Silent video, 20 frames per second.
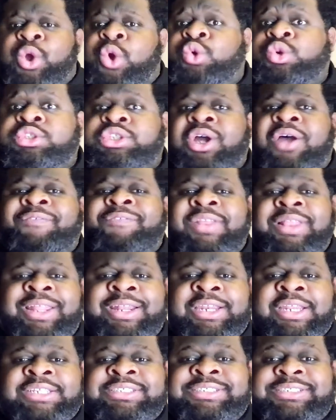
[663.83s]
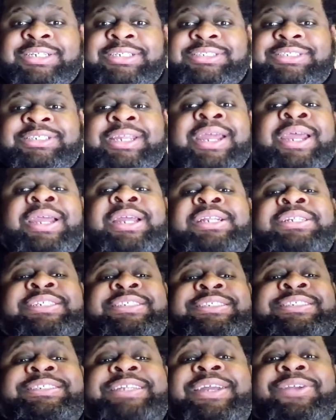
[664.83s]
off in the distance to
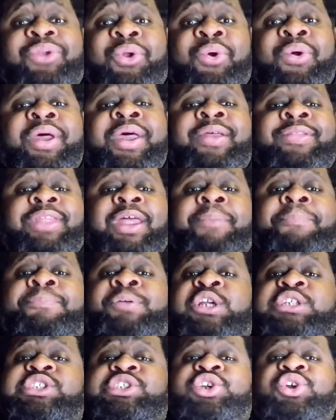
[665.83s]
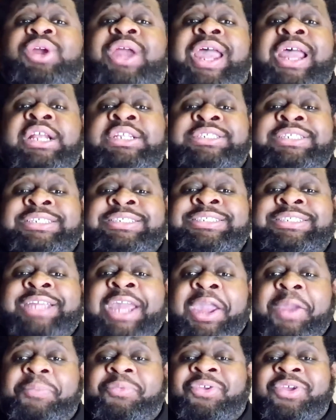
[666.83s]
signal that a prisoner has
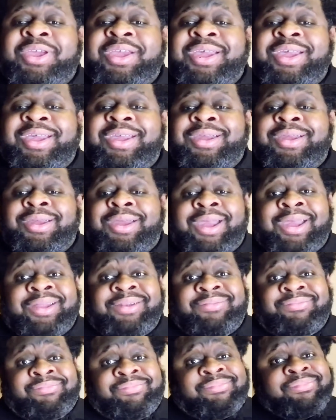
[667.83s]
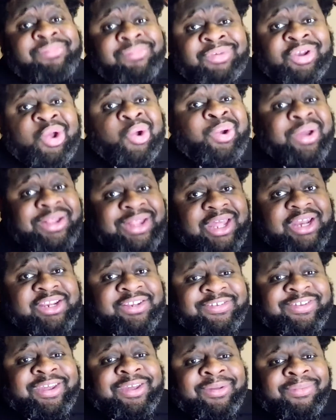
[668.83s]
escaped, and knowing that it's
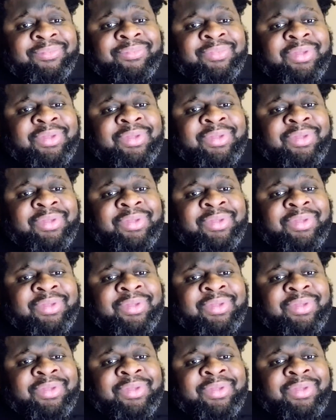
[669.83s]
him,